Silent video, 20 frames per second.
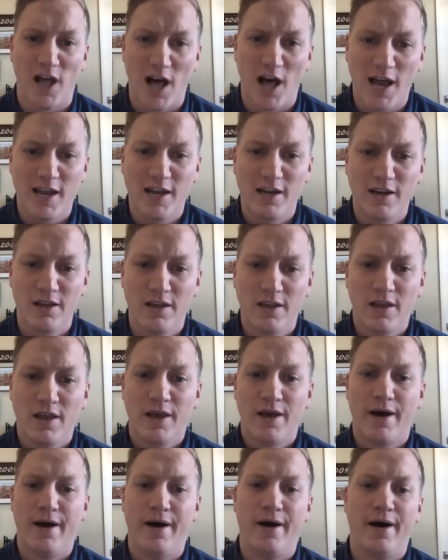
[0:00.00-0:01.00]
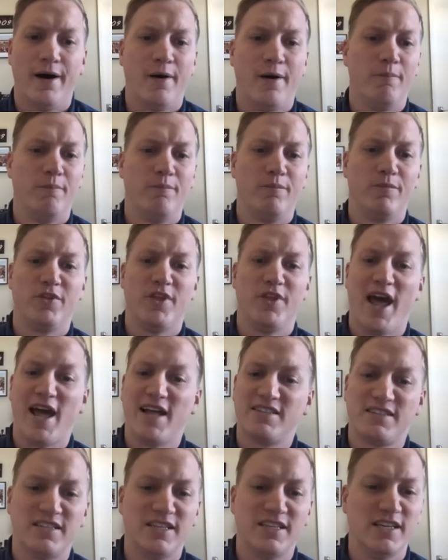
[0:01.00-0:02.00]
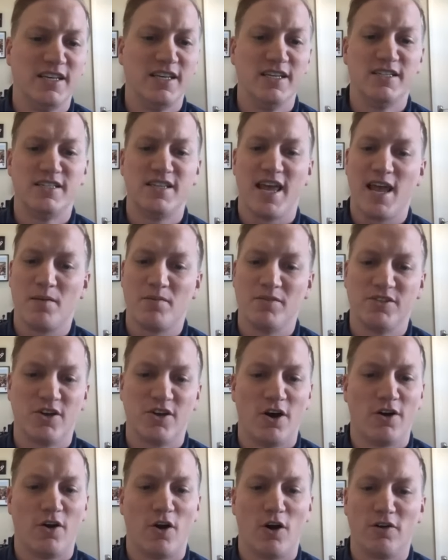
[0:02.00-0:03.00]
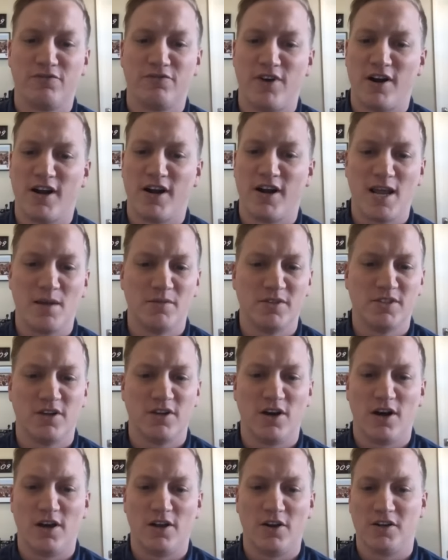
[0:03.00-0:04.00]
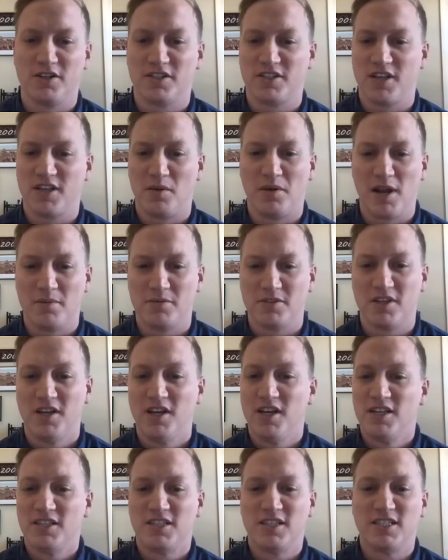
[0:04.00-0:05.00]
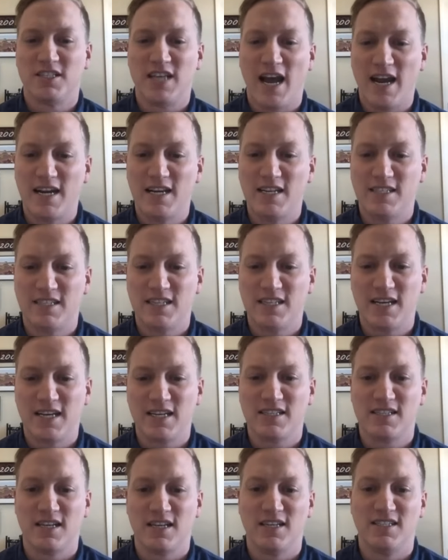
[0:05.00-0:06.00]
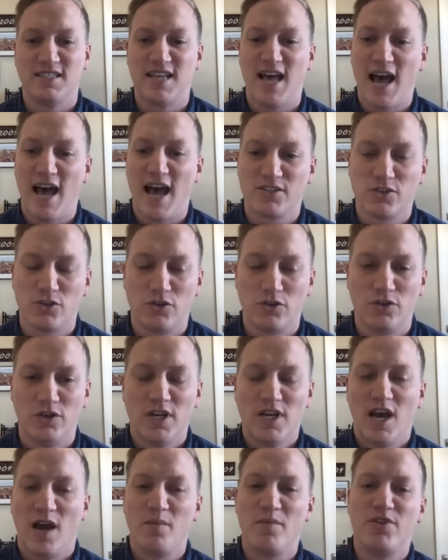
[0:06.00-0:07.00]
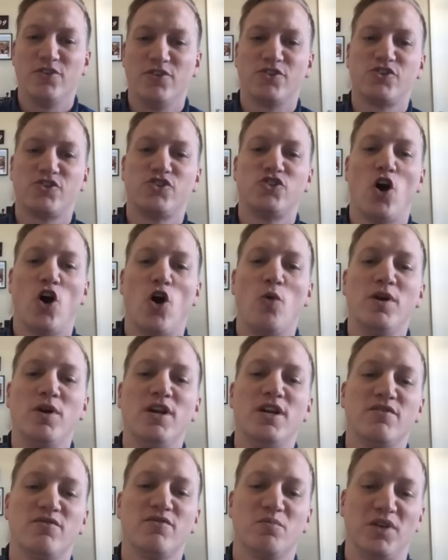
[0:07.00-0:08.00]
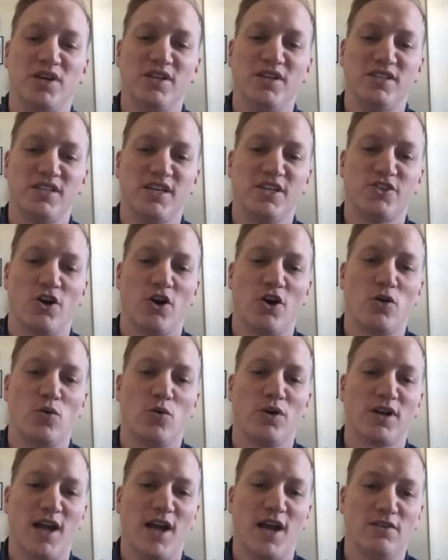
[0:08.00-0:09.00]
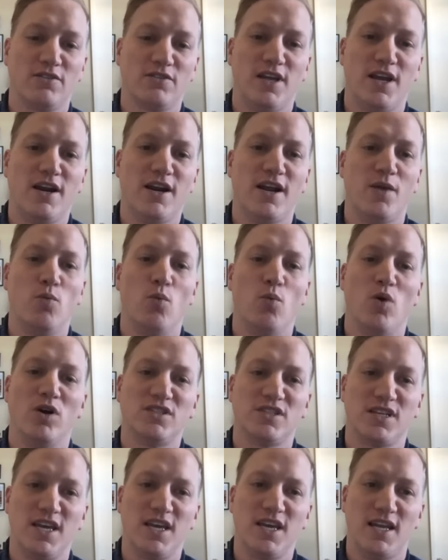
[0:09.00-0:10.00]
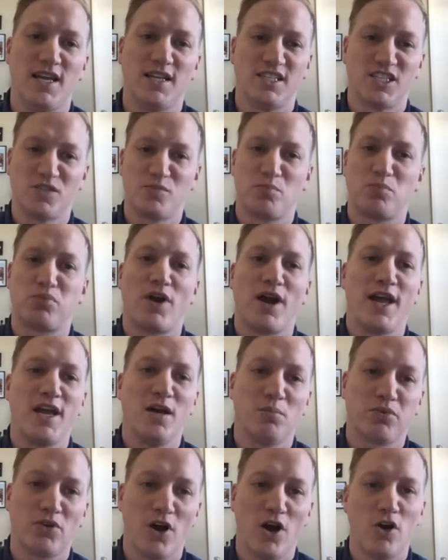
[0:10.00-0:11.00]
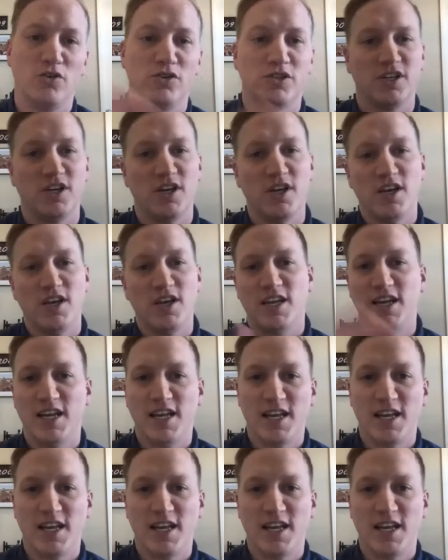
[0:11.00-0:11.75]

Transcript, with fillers: online um etsy's amazon artfire amazon or uh, amazon Society6 uh, Zazzle. i mean there's so many different places to get your artwork out there and once again spray approach